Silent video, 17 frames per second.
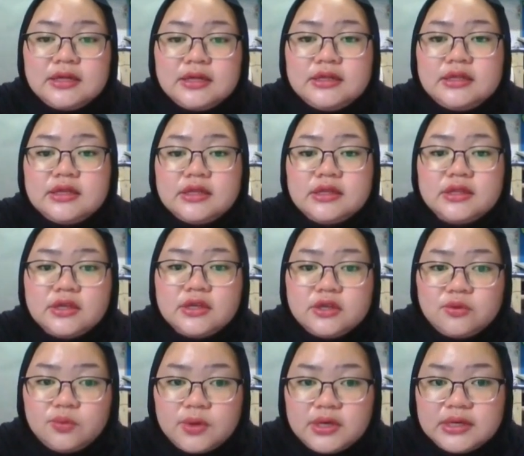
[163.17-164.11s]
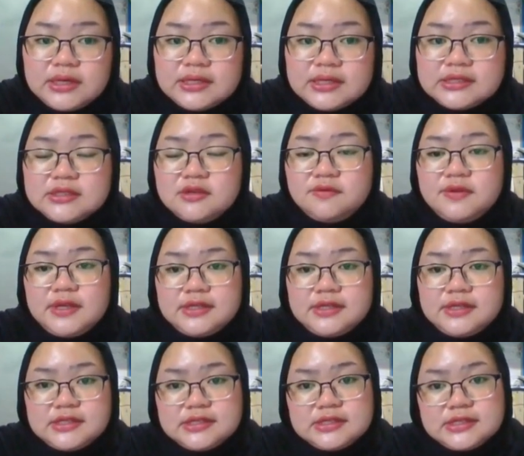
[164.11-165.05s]
The third one is
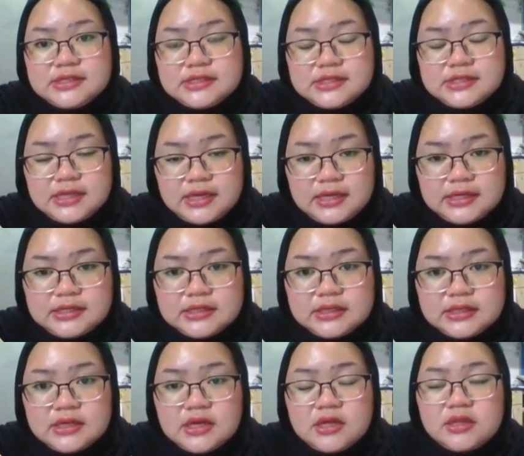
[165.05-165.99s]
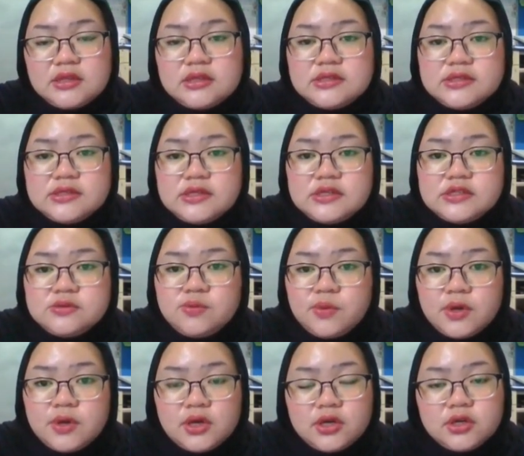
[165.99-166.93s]
Lovelace's estate. This is
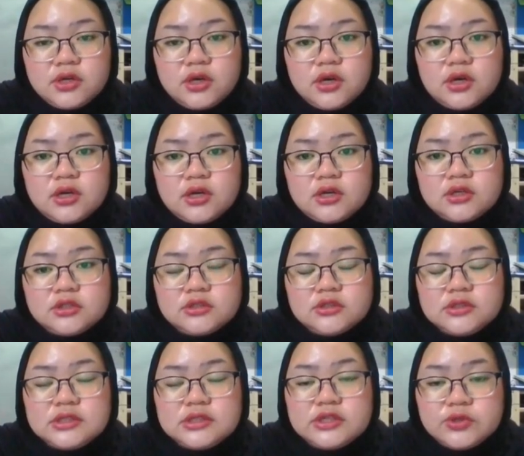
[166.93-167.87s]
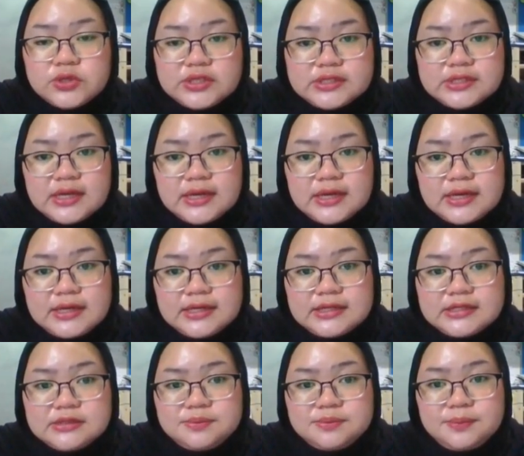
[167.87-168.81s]
where Clarissa
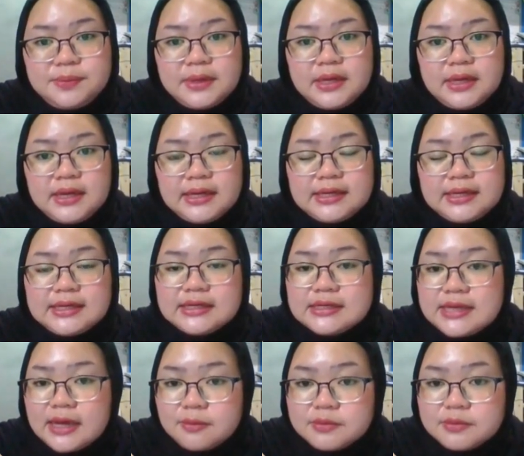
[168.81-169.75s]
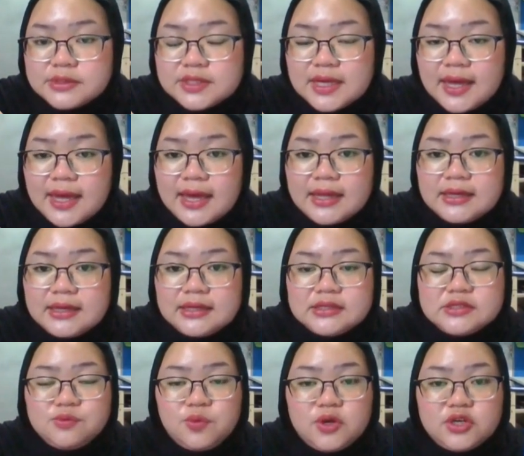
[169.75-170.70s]
is being kidnapped and
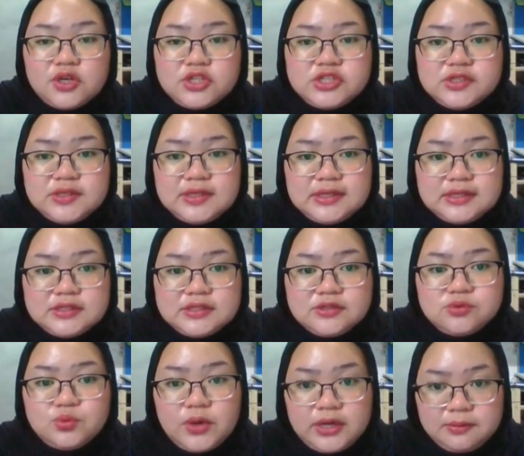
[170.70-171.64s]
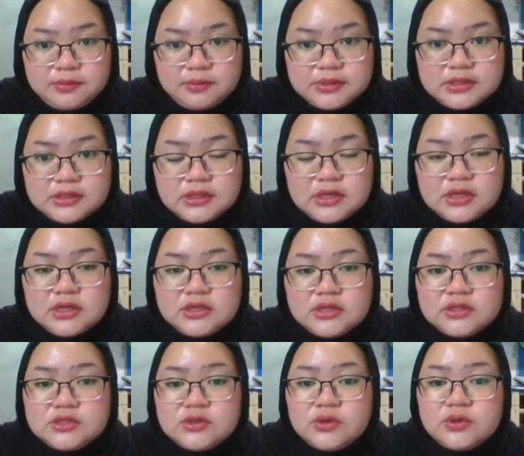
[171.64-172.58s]
it's where she is raped.
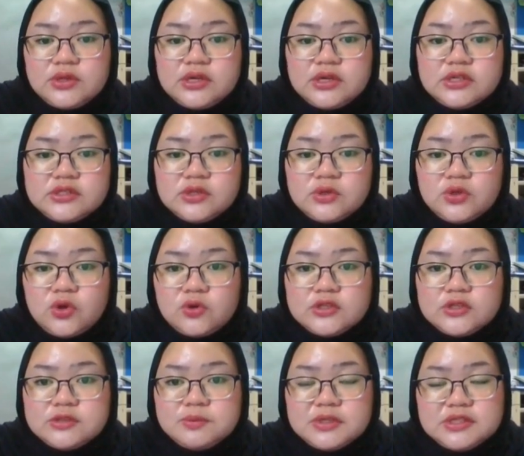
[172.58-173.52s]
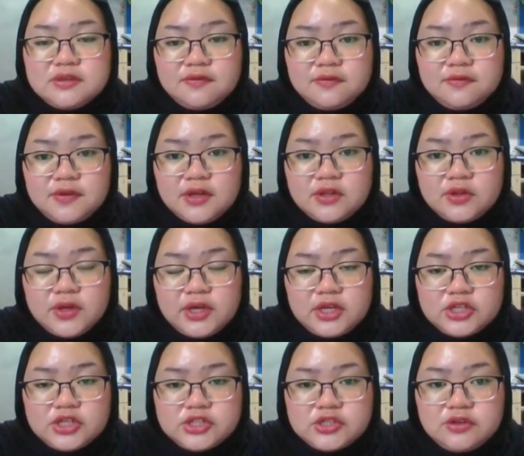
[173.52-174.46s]
So there's no specific
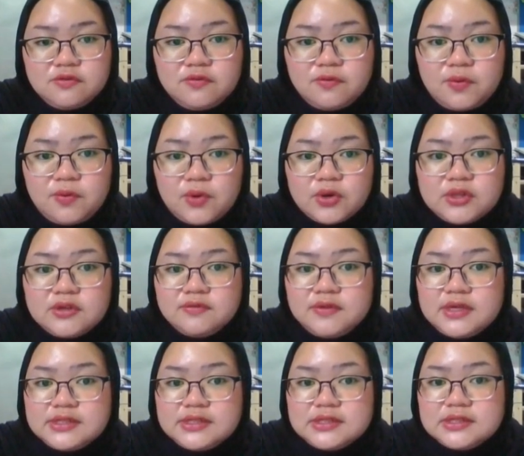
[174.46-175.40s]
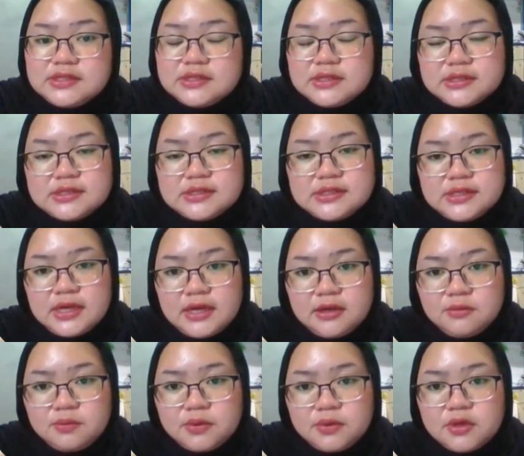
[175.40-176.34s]
location for Lovelace's
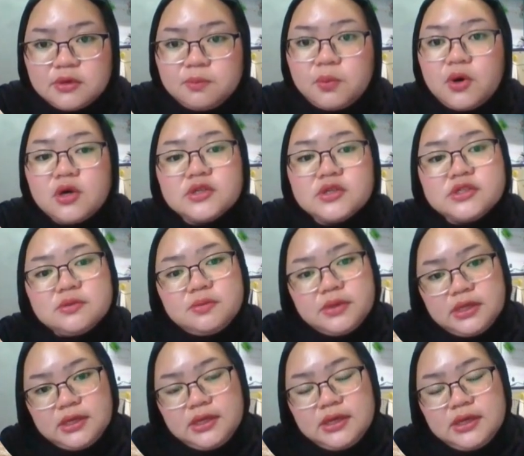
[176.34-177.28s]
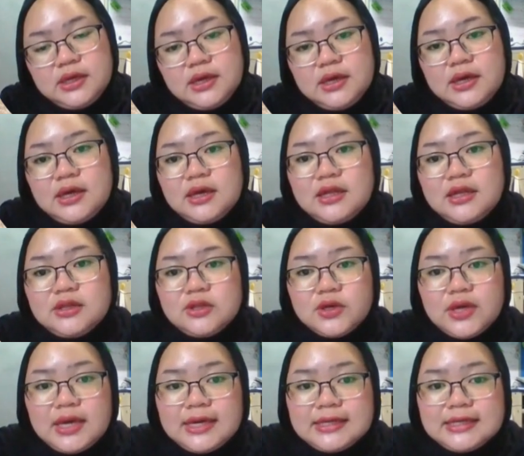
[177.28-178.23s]
estate, but possibly it
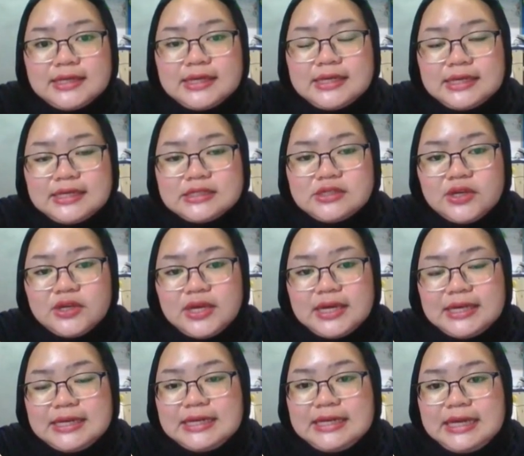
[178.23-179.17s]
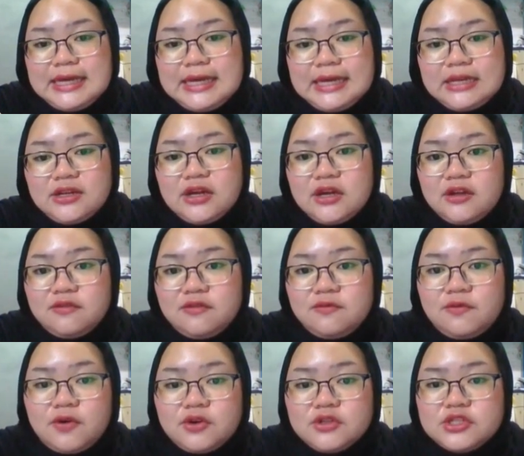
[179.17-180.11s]
is located in
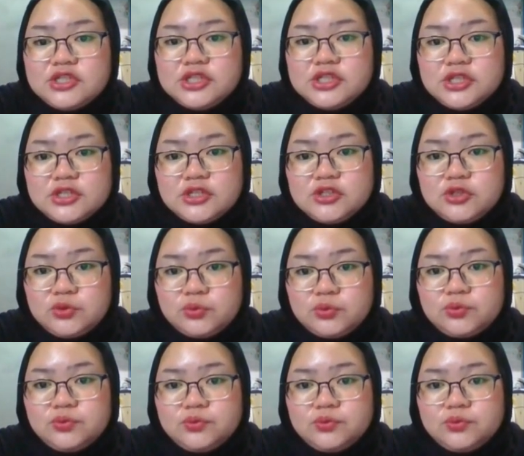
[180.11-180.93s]
Hertfordshire too.